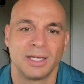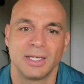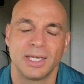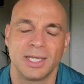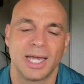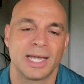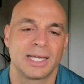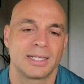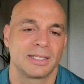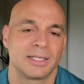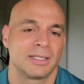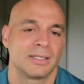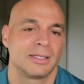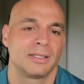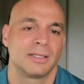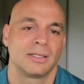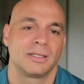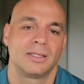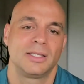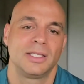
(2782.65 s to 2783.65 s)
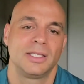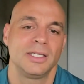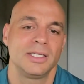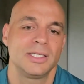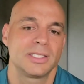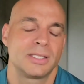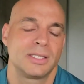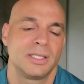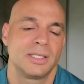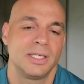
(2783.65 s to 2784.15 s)
Yeah,
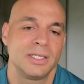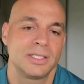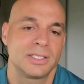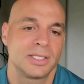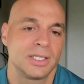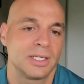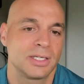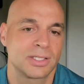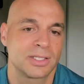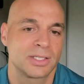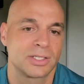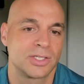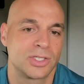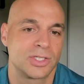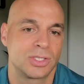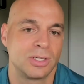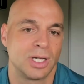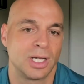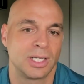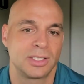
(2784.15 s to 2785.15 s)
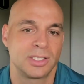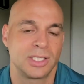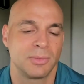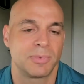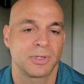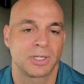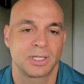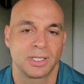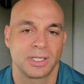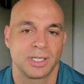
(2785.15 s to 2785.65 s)
these things are
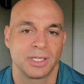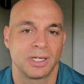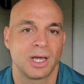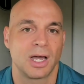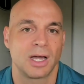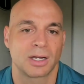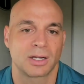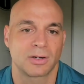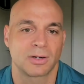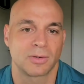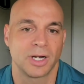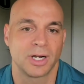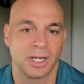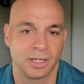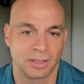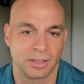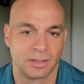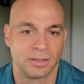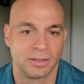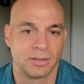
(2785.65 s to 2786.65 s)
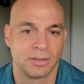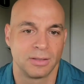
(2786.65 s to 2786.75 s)
typically not great.